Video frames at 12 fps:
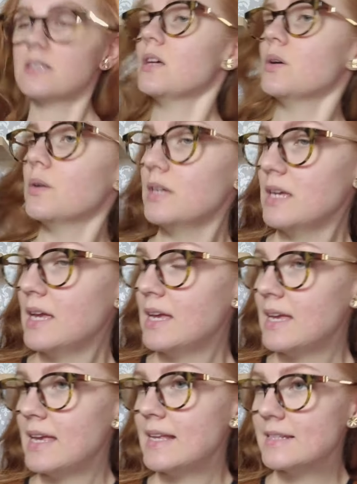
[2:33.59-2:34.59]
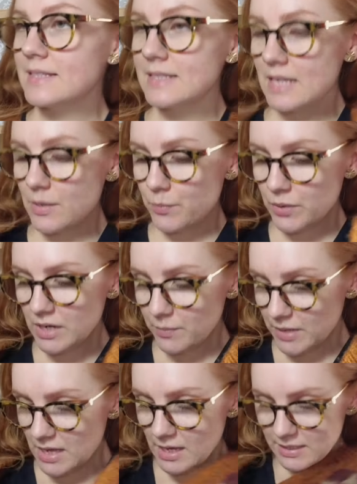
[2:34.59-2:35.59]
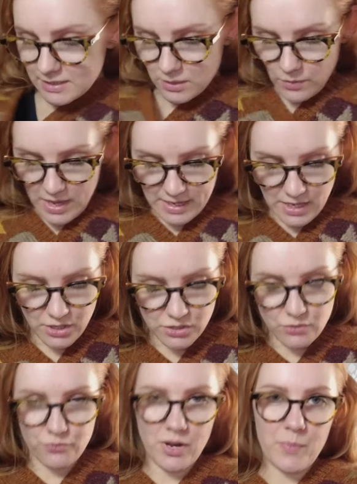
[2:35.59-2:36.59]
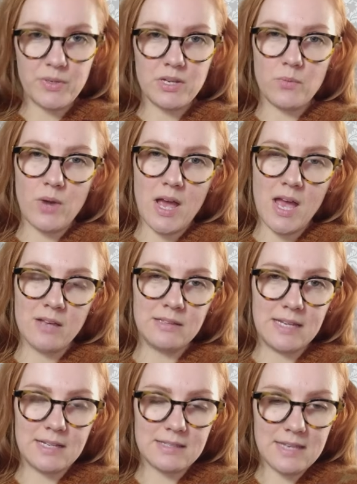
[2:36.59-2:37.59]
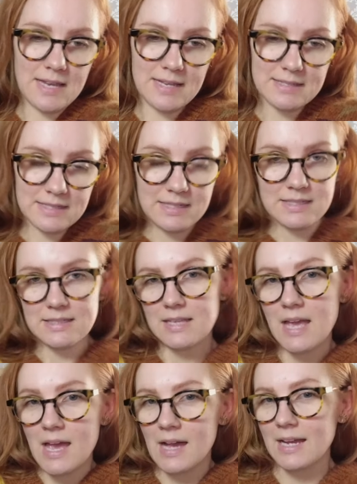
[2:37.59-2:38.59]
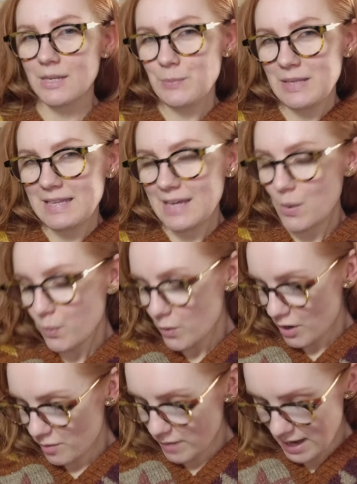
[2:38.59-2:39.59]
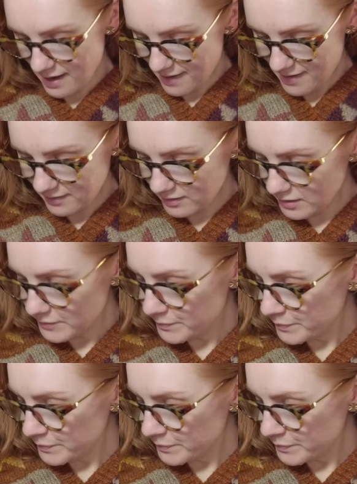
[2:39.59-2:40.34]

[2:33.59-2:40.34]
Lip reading: So it's pretty big, so I can just wrap it around like this, and it's gonna be like a warm hug.